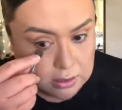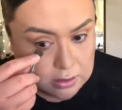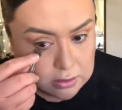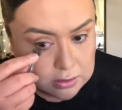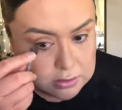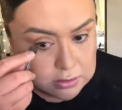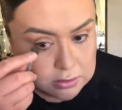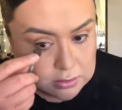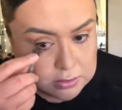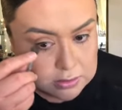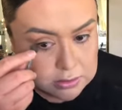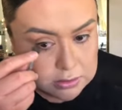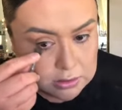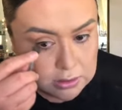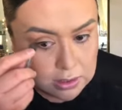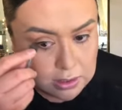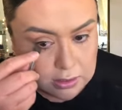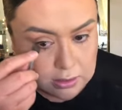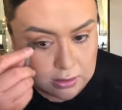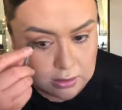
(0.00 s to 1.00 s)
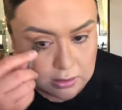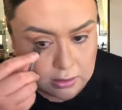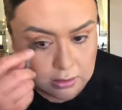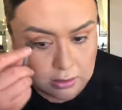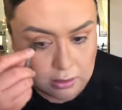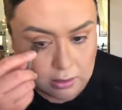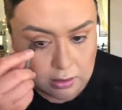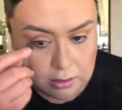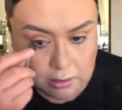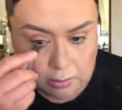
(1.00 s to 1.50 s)
So it just kind of
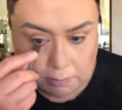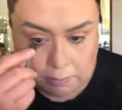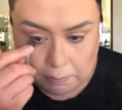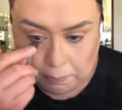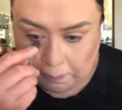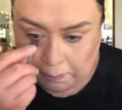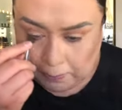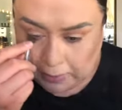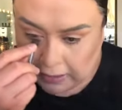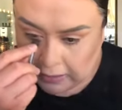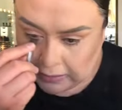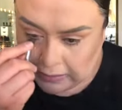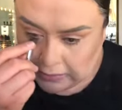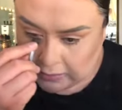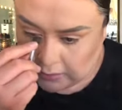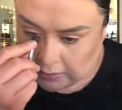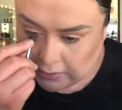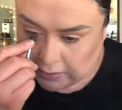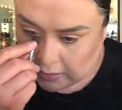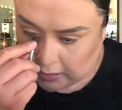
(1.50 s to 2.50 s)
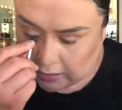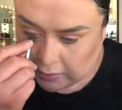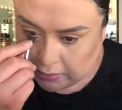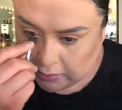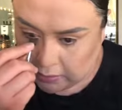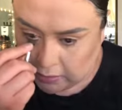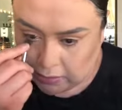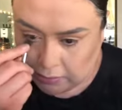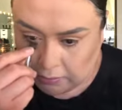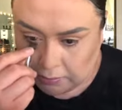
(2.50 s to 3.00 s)
balances it out a
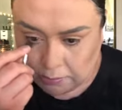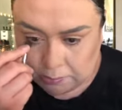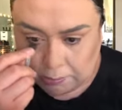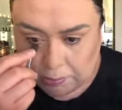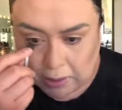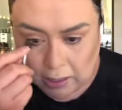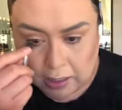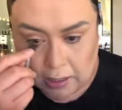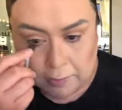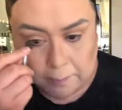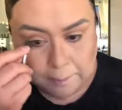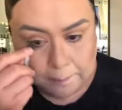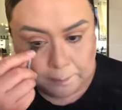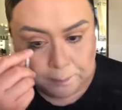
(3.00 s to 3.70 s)
little bit, but